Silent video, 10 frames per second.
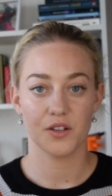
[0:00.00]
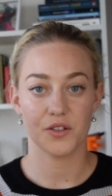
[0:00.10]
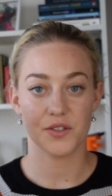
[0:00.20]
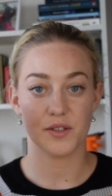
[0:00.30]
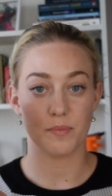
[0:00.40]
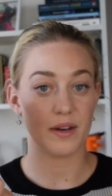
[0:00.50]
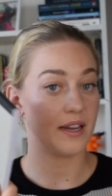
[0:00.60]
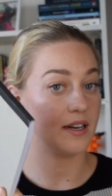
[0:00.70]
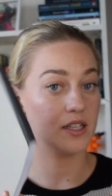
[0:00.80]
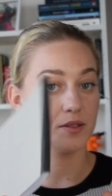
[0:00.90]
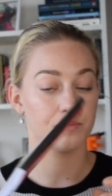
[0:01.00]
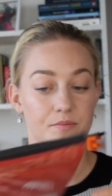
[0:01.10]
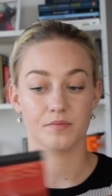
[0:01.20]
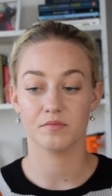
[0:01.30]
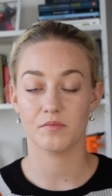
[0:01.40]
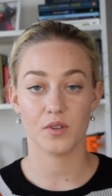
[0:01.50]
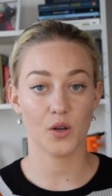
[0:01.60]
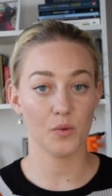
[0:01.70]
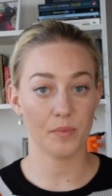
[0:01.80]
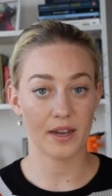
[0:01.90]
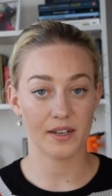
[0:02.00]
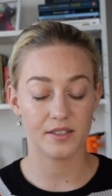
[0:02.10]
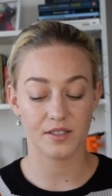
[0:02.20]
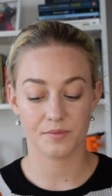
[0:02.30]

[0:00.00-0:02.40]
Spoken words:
just a plain notepad.